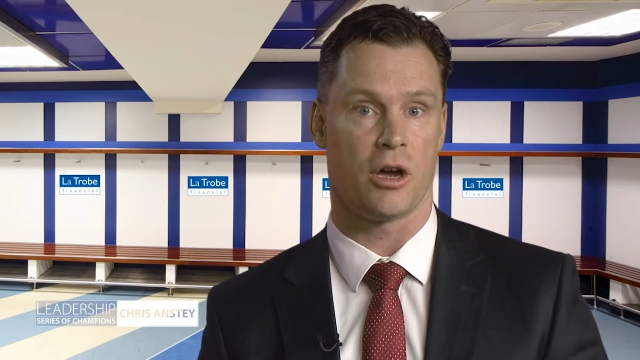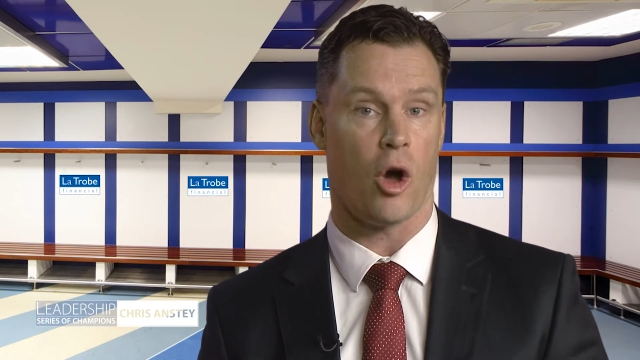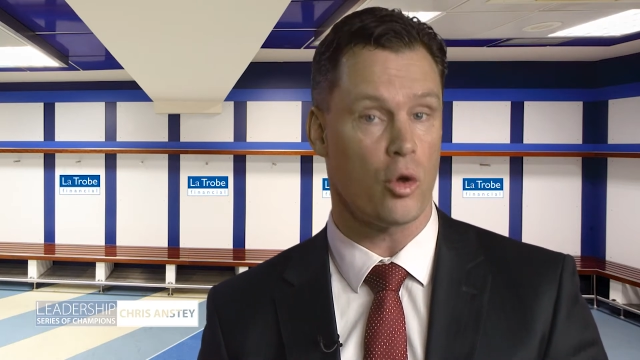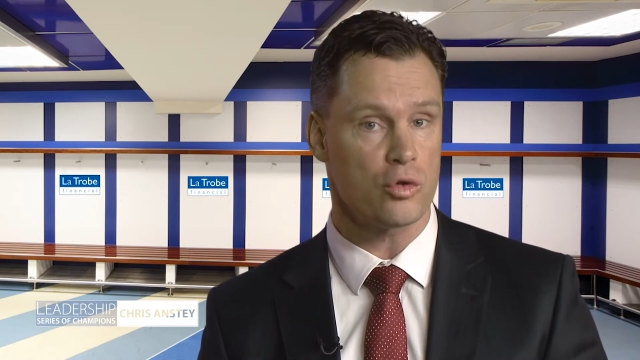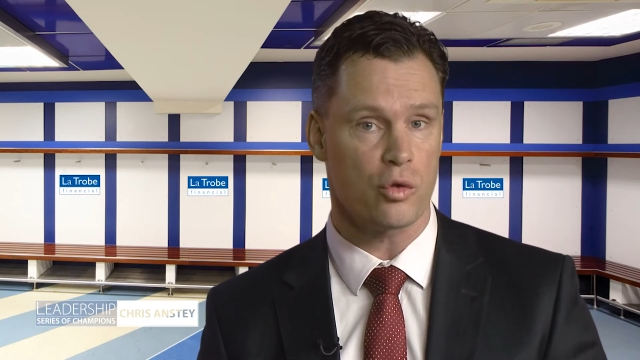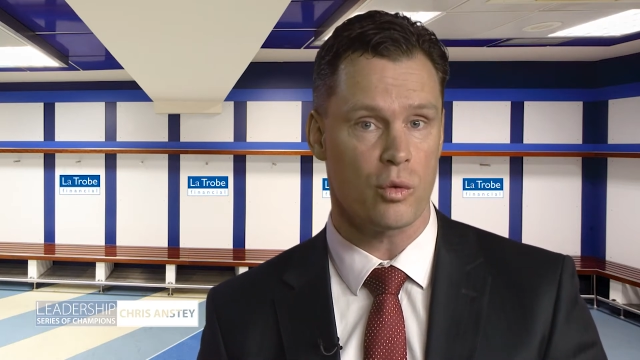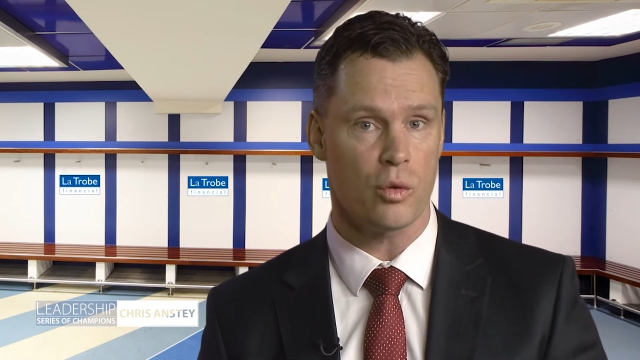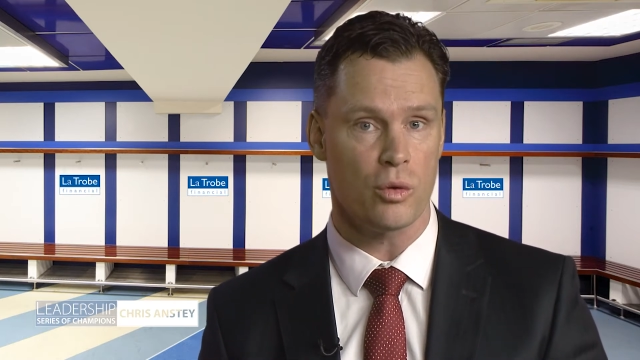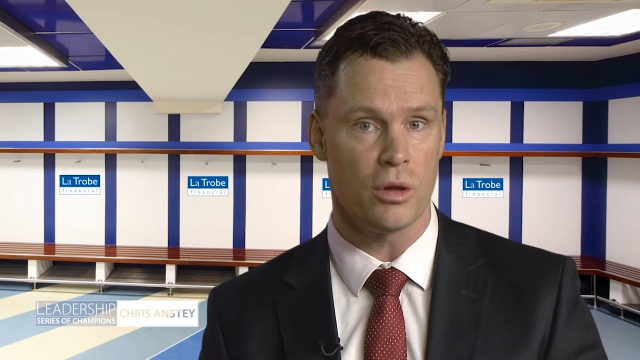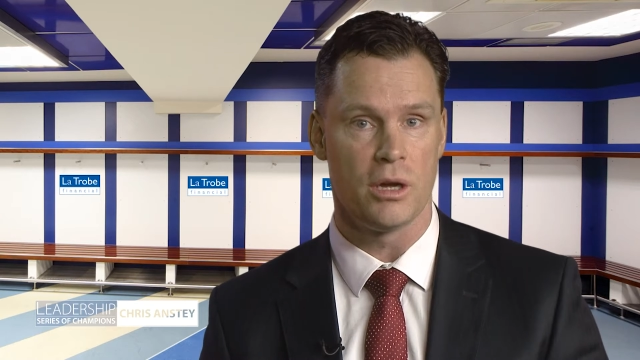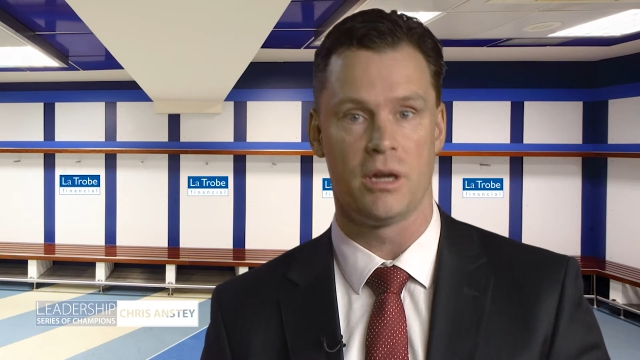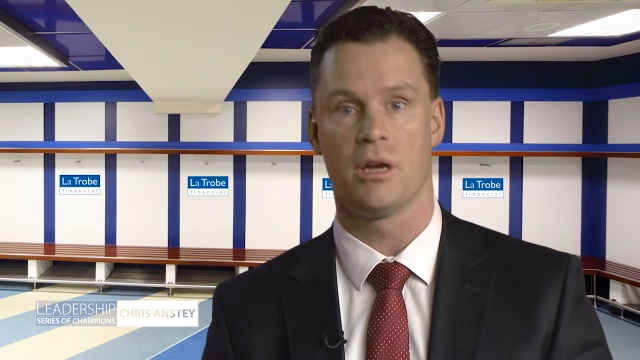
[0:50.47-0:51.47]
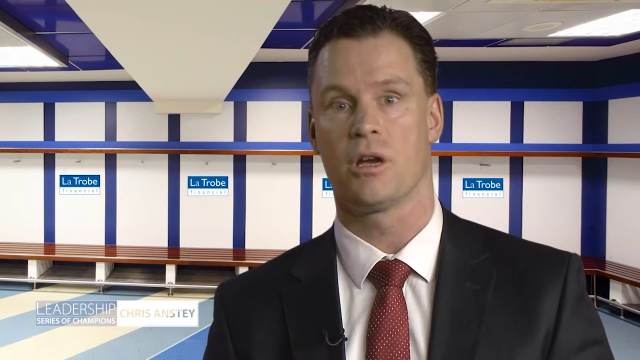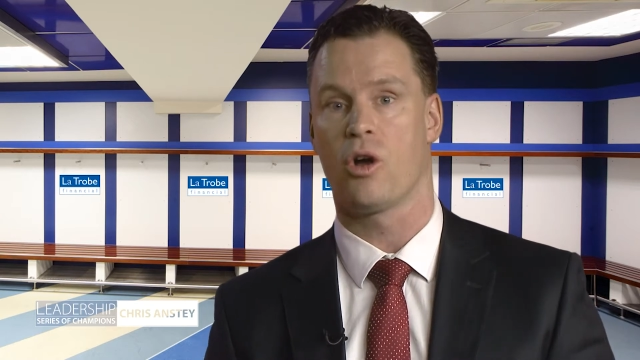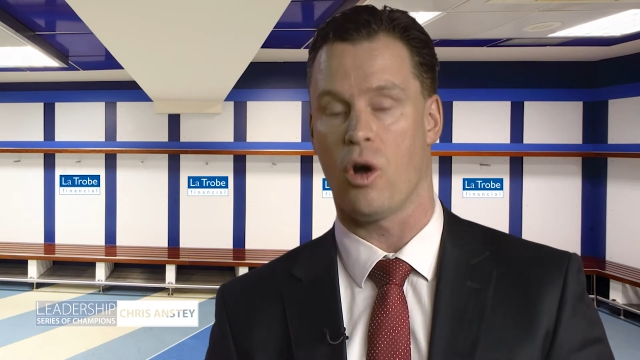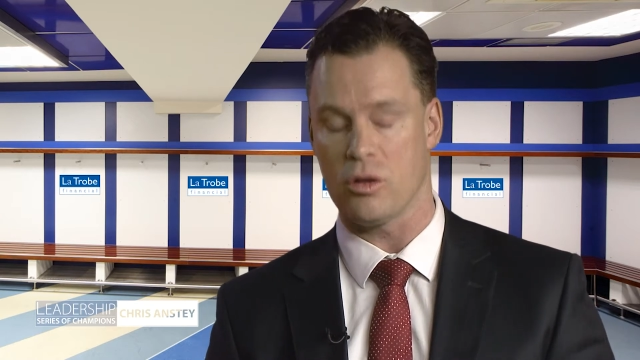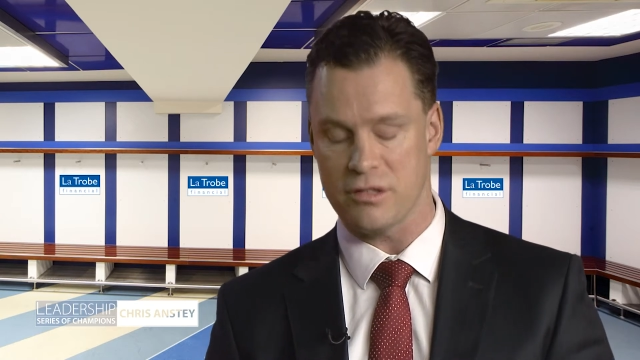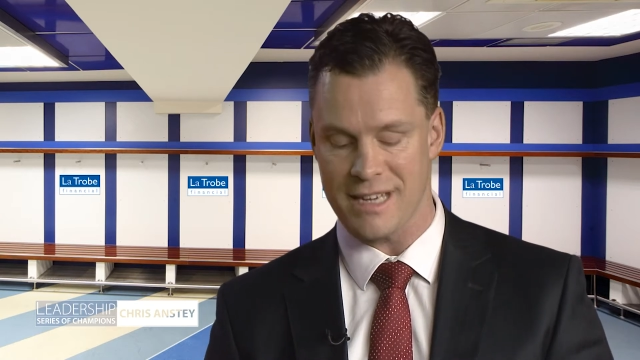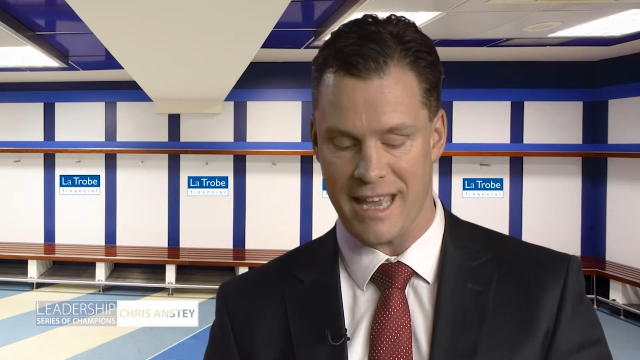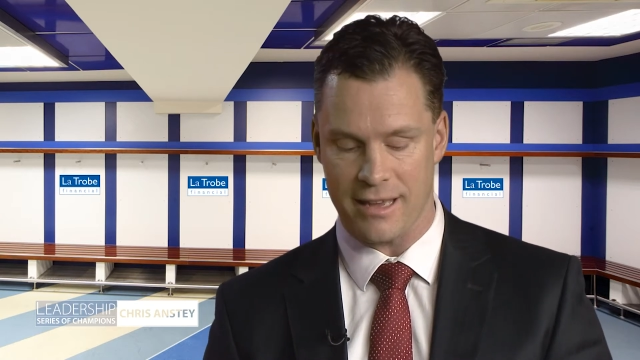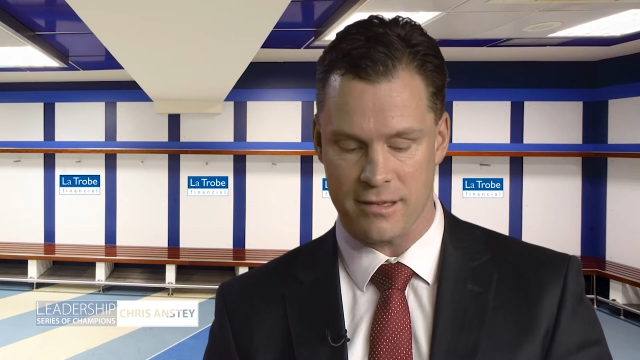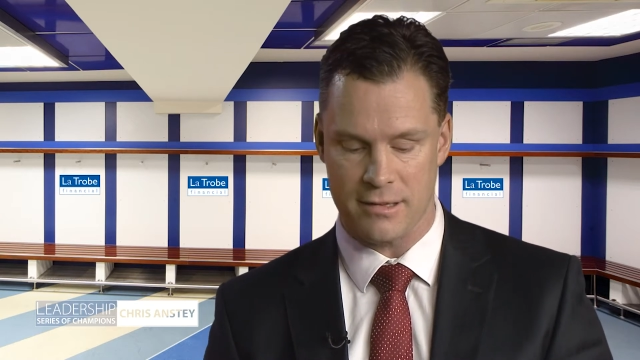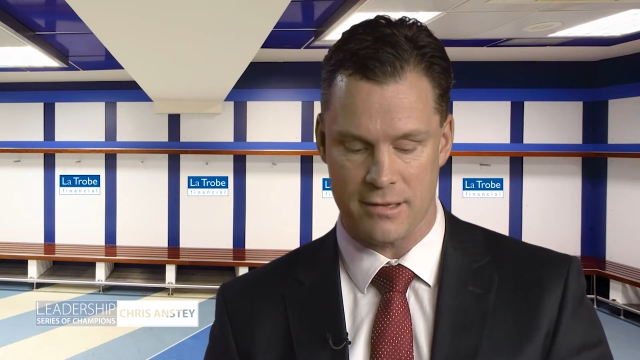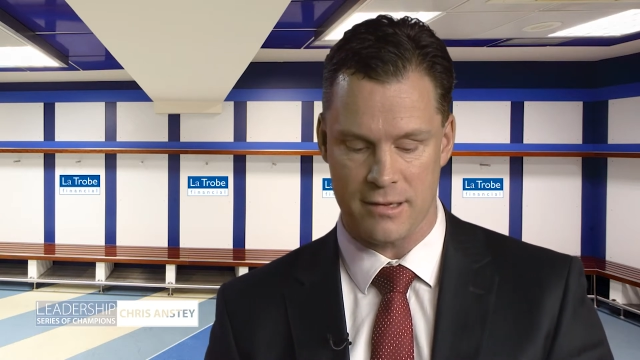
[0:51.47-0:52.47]
cultural
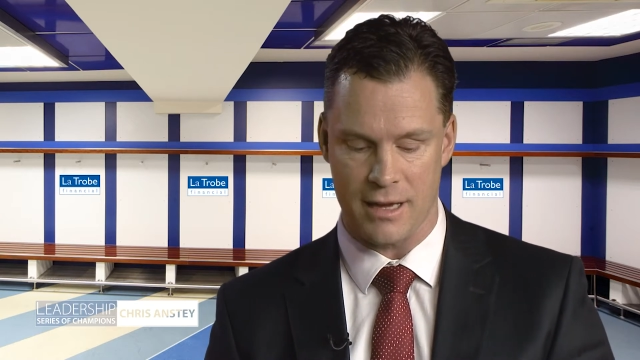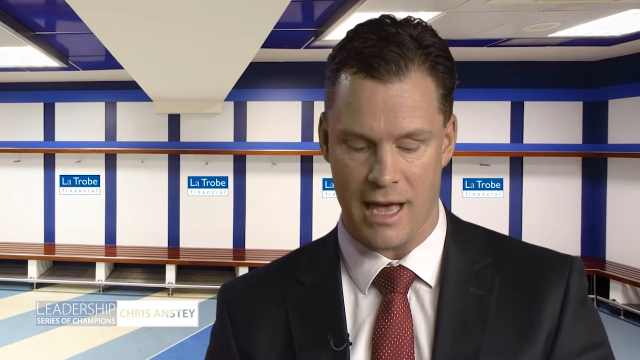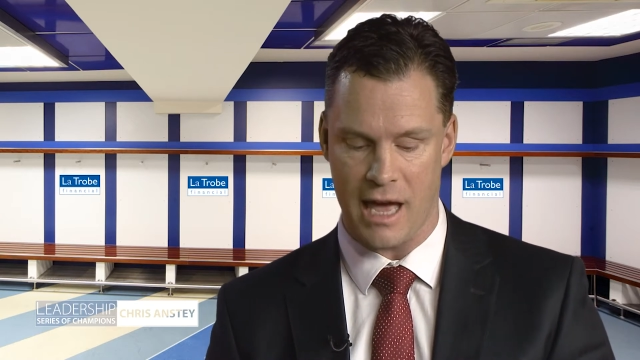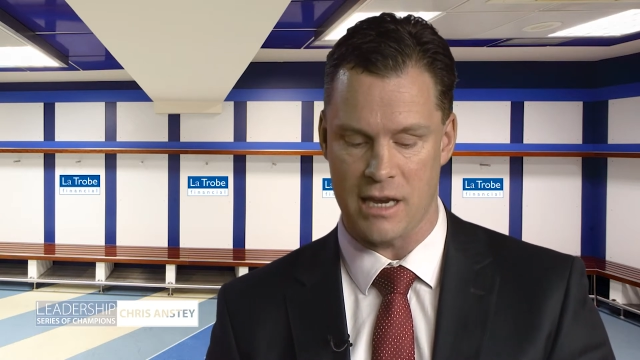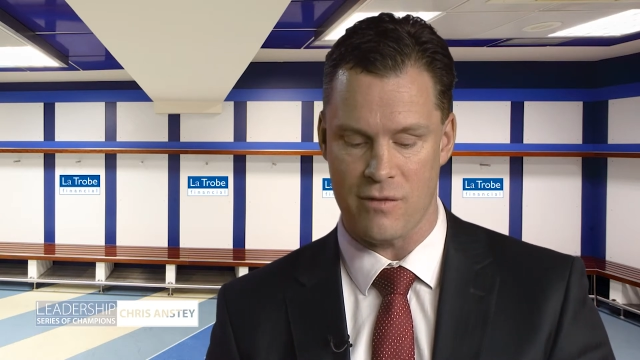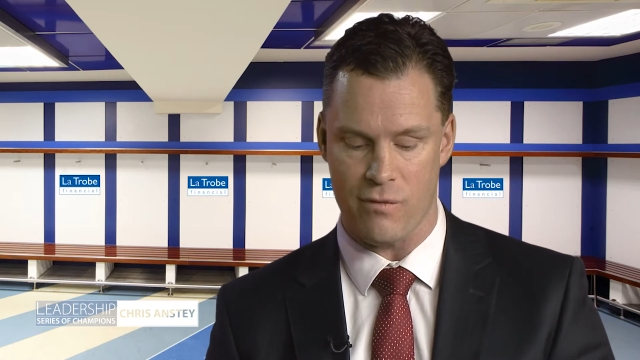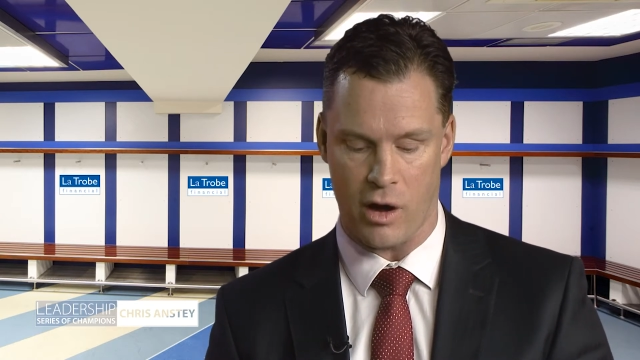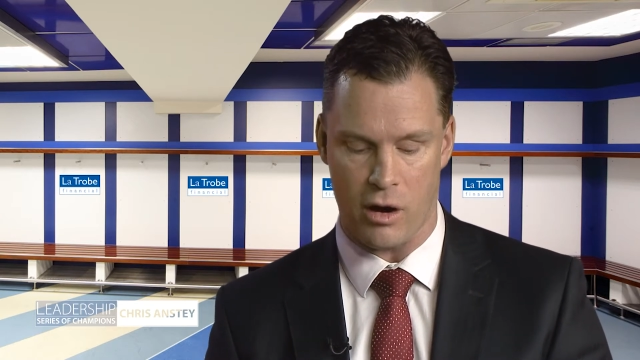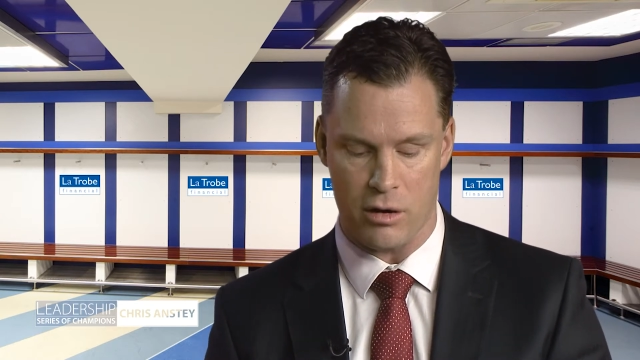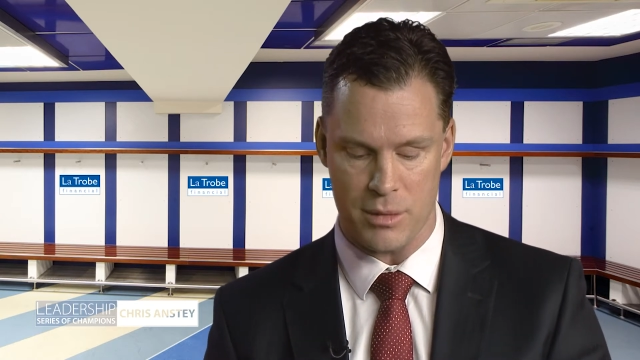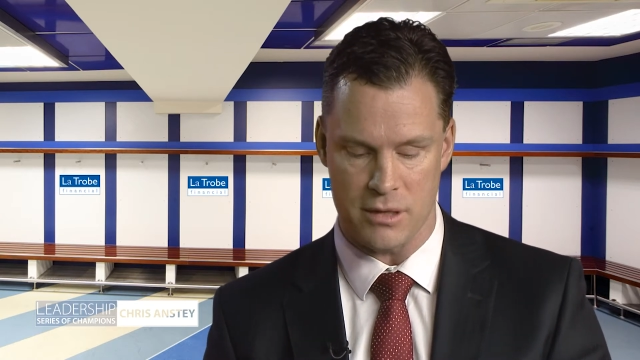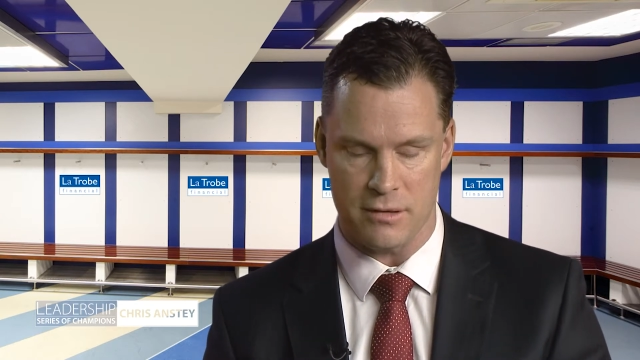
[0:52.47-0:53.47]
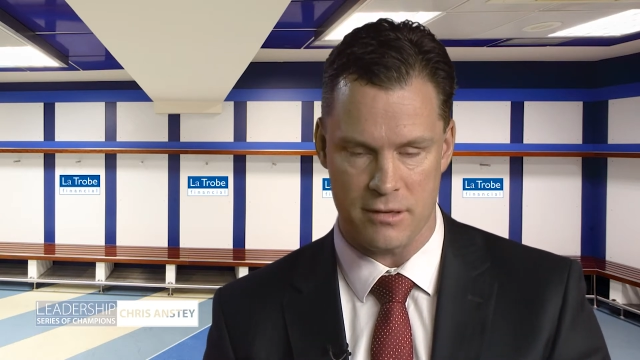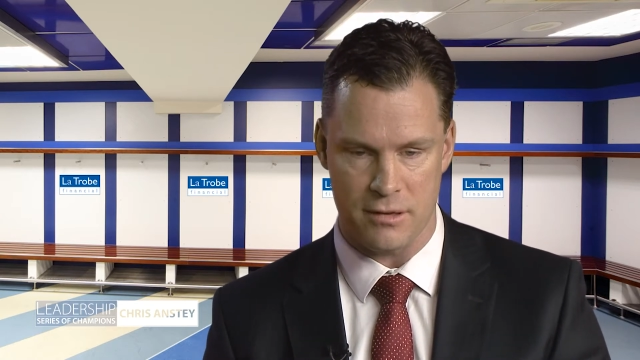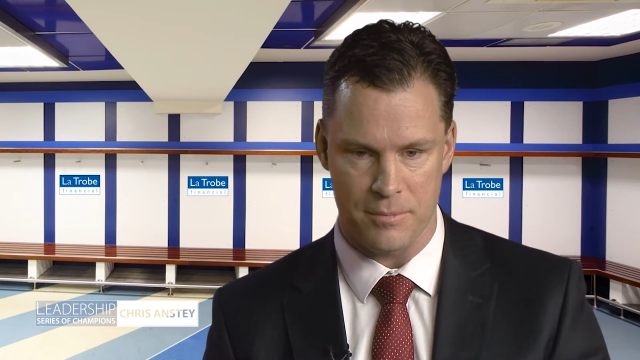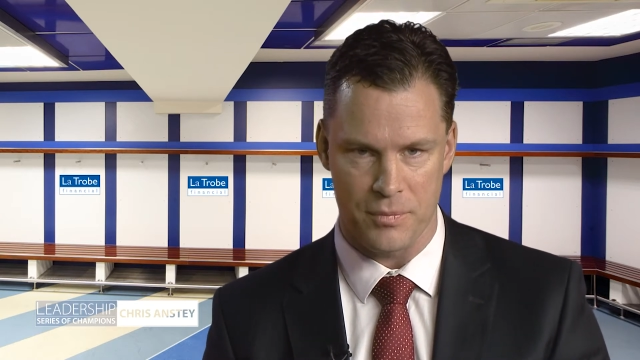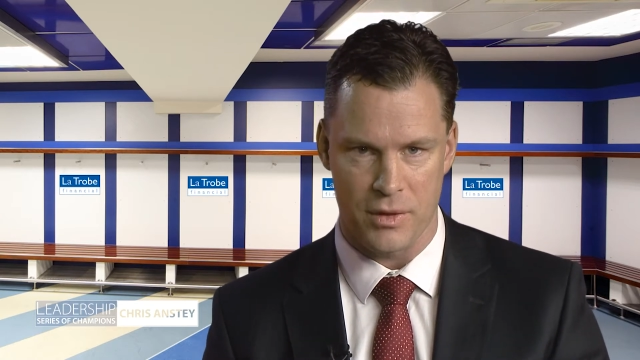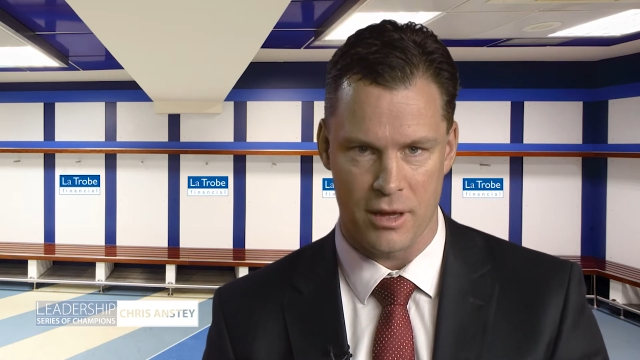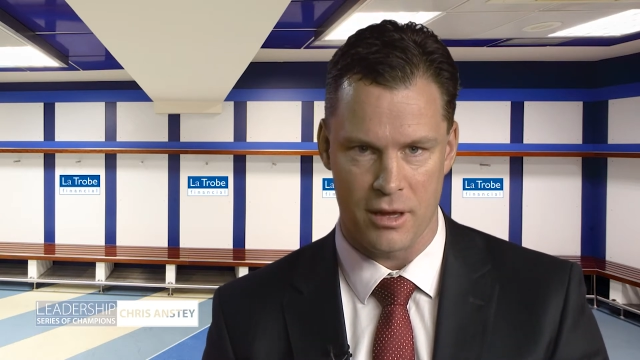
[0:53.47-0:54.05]
contexts and environments.